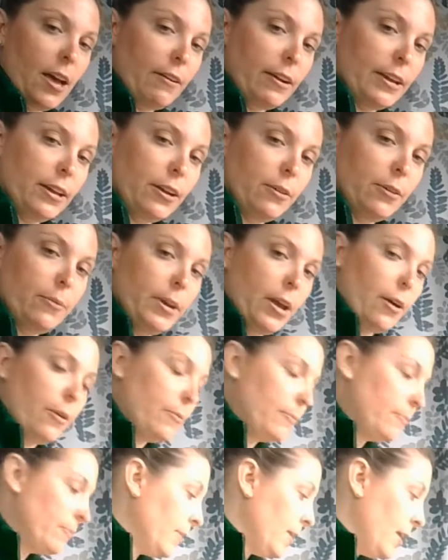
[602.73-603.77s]
All right, here we
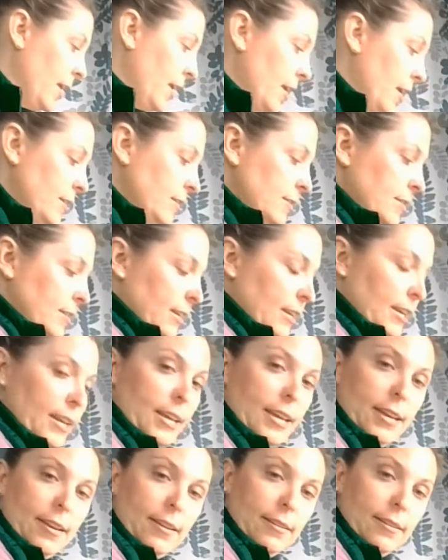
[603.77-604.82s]
go.
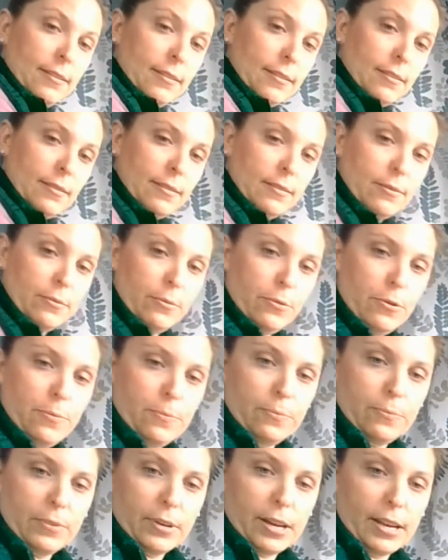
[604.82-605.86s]
T,
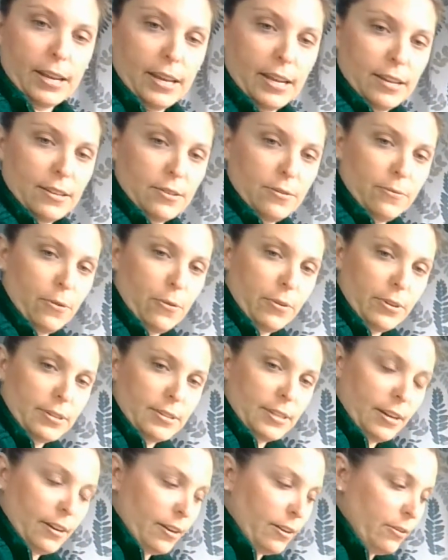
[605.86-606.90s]
whoop, gotta get into
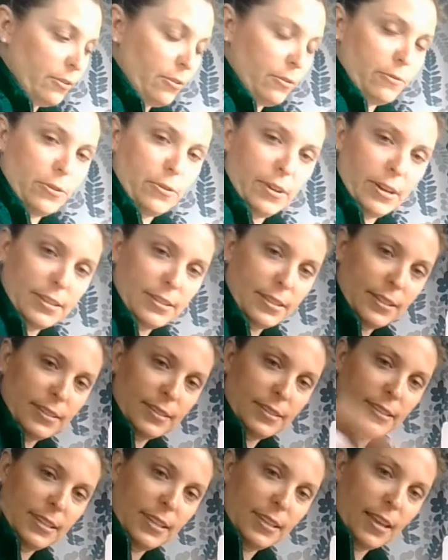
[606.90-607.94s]
focus here. I don't know if you guys
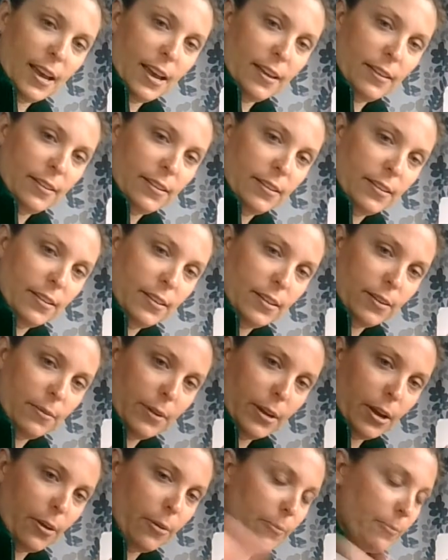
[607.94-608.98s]
can see that. Here
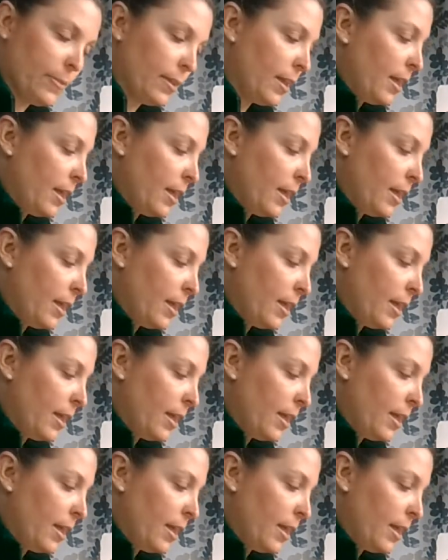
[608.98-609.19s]
we go.